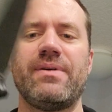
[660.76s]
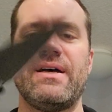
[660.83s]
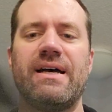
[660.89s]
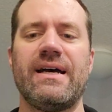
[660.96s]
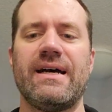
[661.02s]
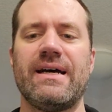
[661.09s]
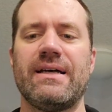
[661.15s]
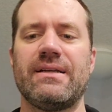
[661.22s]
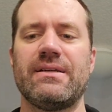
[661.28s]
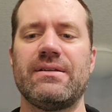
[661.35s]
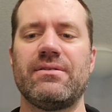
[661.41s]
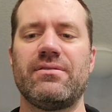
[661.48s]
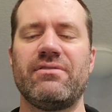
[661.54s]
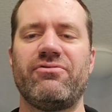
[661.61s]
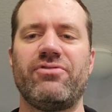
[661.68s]
and
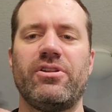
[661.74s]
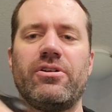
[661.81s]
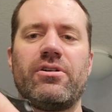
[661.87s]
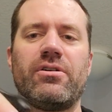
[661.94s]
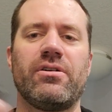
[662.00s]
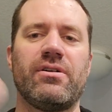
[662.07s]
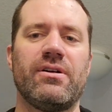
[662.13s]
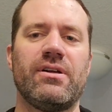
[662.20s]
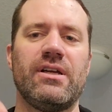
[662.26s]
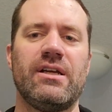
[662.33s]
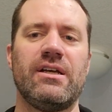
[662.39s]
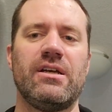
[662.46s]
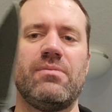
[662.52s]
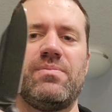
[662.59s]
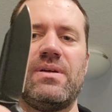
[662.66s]
the fuller
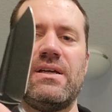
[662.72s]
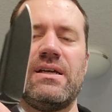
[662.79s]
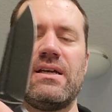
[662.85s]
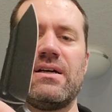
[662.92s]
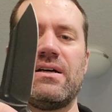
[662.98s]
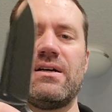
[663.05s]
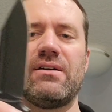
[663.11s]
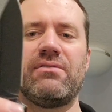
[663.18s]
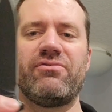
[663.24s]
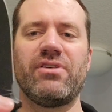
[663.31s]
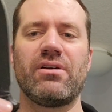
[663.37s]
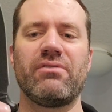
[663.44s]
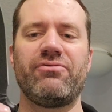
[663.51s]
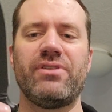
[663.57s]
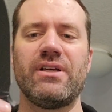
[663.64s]
being a
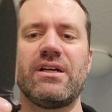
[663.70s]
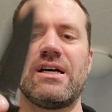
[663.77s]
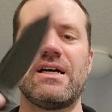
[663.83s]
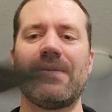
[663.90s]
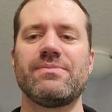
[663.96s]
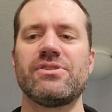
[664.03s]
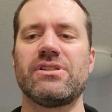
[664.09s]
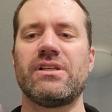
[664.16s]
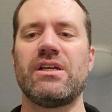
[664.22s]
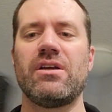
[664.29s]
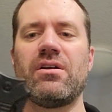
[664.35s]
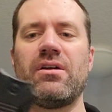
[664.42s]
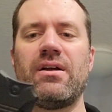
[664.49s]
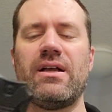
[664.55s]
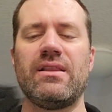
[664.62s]
finger flick option
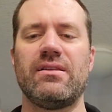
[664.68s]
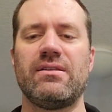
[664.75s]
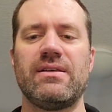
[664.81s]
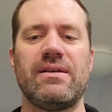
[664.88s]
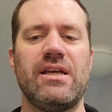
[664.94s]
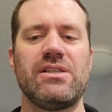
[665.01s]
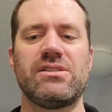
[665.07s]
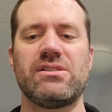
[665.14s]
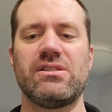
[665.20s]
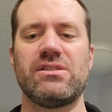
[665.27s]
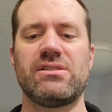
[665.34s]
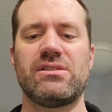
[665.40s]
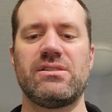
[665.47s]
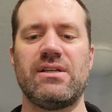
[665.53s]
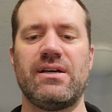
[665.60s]
here, and it's
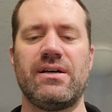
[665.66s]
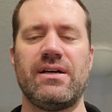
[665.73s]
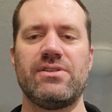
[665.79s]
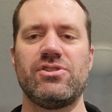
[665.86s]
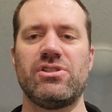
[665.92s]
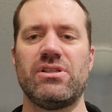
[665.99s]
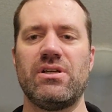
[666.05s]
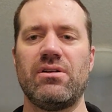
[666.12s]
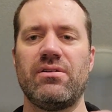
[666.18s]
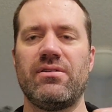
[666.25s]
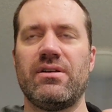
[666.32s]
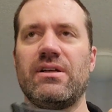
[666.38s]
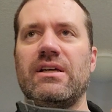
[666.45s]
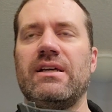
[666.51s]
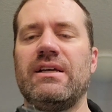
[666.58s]
just
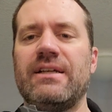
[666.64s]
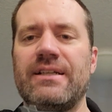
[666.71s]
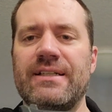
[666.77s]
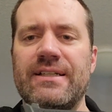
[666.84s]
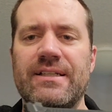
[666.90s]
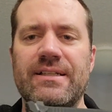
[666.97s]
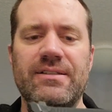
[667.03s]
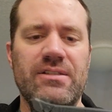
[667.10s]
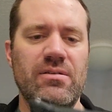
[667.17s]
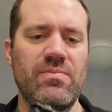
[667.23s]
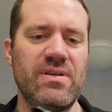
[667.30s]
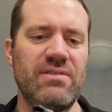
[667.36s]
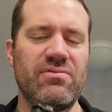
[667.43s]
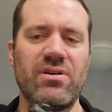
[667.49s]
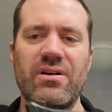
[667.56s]
engineered to
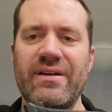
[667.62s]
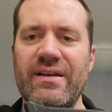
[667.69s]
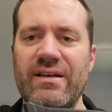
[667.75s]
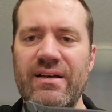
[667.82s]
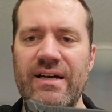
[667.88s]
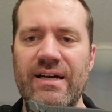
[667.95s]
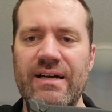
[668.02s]
be very,